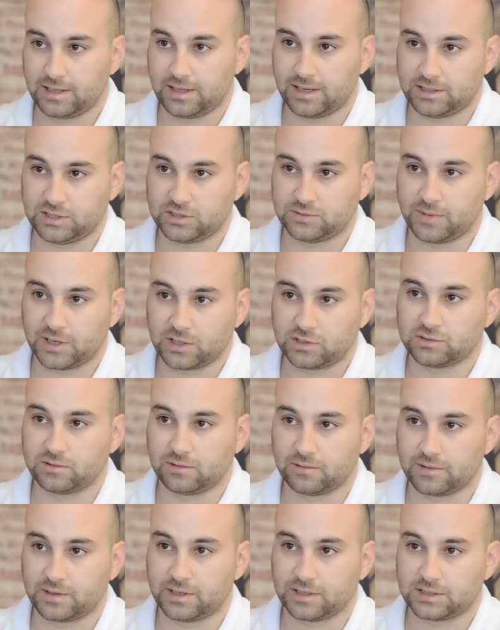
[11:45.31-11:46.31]
and just make
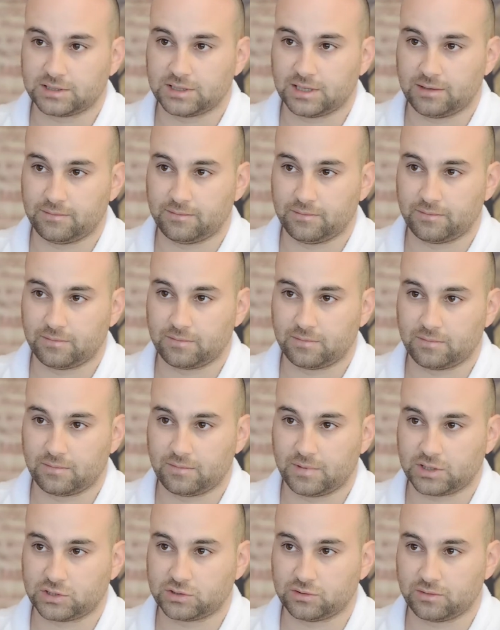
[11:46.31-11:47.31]
sure that
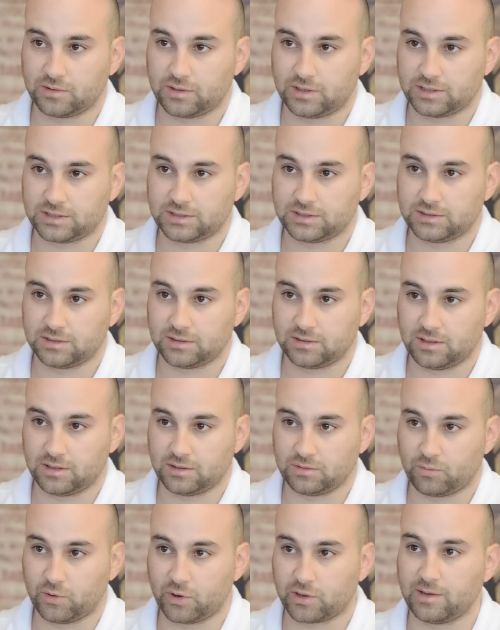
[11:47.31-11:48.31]
it's
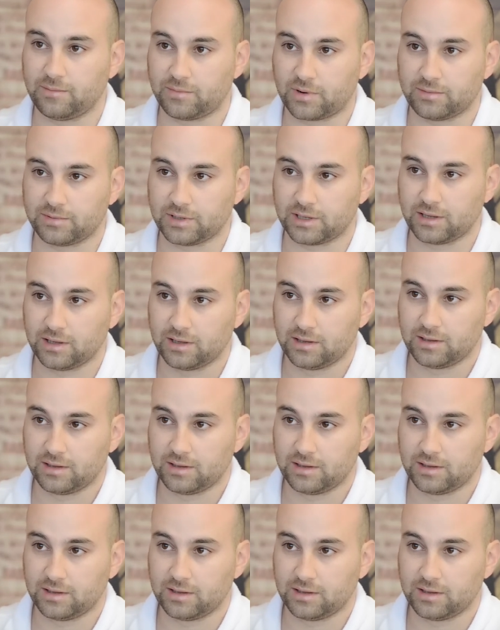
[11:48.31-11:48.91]
working properly.